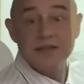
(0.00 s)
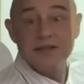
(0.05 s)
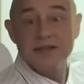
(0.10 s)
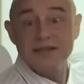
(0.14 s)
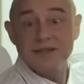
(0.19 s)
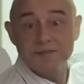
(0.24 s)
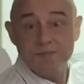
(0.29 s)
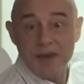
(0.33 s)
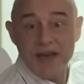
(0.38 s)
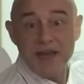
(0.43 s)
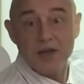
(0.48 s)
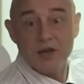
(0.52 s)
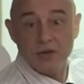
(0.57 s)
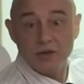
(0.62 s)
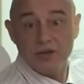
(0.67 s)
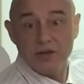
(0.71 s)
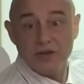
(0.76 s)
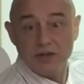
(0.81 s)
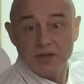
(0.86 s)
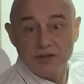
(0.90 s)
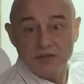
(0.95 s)

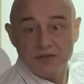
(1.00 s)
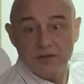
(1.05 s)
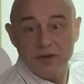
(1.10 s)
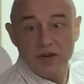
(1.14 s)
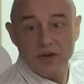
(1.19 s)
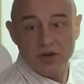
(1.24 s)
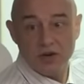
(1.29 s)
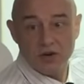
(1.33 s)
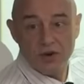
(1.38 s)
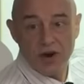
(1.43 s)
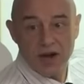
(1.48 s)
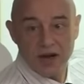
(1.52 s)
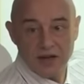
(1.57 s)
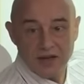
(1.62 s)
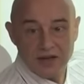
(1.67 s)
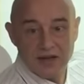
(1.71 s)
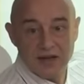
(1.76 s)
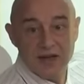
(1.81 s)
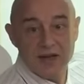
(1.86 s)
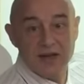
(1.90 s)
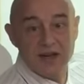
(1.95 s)
speculative credit.
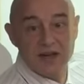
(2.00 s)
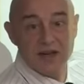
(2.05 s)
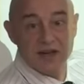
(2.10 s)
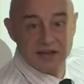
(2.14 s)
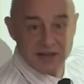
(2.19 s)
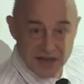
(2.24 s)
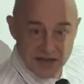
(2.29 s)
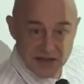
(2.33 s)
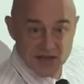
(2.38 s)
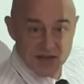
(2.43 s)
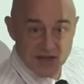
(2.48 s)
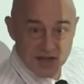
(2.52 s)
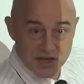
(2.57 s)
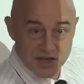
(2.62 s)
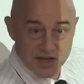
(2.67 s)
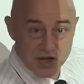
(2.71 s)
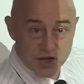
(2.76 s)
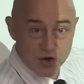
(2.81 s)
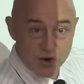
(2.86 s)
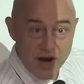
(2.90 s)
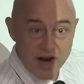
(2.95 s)
This
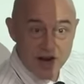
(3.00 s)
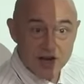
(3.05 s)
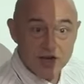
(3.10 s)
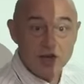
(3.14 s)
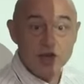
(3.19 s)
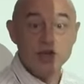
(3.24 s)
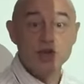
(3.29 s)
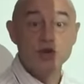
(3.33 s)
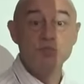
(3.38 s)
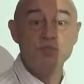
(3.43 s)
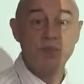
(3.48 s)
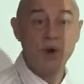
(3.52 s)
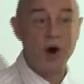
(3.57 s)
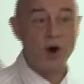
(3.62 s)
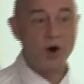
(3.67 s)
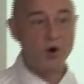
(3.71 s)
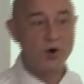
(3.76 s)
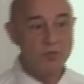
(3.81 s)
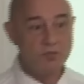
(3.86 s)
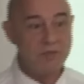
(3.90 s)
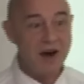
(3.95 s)
is credit. You
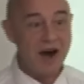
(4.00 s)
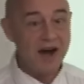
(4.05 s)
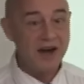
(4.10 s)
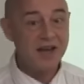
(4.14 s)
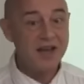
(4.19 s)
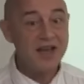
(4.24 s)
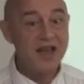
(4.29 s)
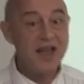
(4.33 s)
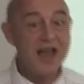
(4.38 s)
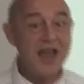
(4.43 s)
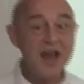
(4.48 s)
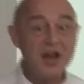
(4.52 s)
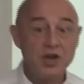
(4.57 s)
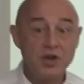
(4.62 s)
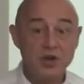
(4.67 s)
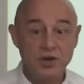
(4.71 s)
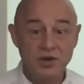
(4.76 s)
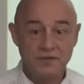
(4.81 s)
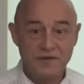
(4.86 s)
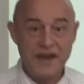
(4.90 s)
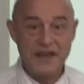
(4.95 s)
borrow money and you
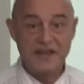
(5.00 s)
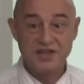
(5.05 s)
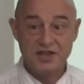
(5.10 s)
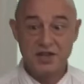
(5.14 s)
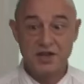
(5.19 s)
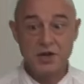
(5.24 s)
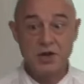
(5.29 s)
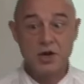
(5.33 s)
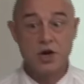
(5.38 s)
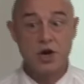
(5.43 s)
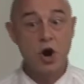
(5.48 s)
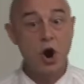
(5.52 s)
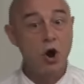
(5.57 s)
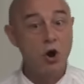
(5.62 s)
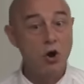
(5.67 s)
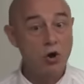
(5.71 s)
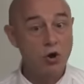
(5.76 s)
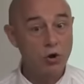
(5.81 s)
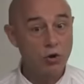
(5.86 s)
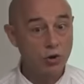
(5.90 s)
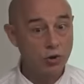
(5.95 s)
invest in
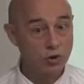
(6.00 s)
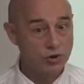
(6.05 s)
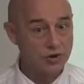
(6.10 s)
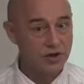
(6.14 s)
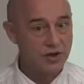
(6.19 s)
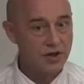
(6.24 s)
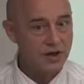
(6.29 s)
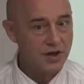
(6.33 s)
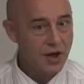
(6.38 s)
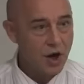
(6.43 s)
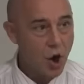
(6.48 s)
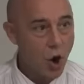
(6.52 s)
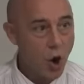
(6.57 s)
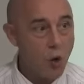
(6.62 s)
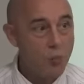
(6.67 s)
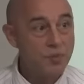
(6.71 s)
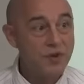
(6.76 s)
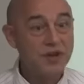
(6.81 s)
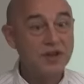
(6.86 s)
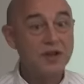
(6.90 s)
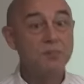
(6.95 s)
gold,
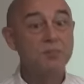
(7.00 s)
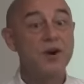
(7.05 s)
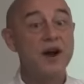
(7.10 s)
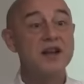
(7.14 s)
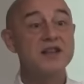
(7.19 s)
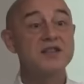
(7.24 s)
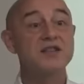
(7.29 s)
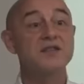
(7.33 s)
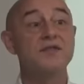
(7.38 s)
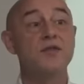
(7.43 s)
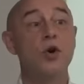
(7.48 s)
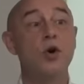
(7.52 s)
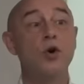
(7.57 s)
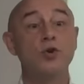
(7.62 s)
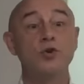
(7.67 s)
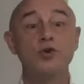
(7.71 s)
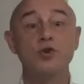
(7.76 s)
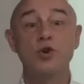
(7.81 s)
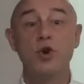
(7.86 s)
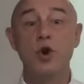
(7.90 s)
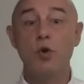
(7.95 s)
hoping the price of
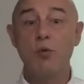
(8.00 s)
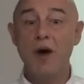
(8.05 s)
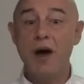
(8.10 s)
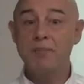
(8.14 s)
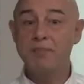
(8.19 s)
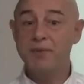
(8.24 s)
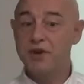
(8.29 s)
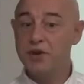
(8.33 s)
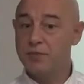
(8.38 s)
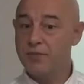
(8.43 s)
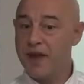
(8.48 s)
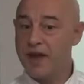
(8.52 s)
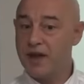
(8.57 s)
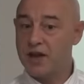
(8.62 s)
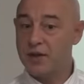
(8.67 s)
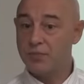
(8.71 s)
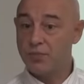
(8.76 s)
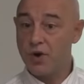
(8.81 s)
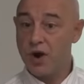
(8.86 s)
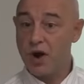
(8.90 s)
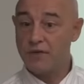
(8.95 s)
gold to go up and you make
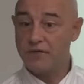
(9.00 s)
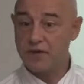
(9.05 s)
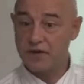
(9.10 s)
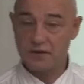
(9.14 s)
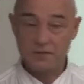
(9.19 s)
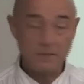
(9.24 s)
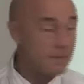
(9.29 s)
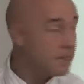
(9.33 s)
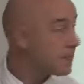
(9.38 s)
a profit.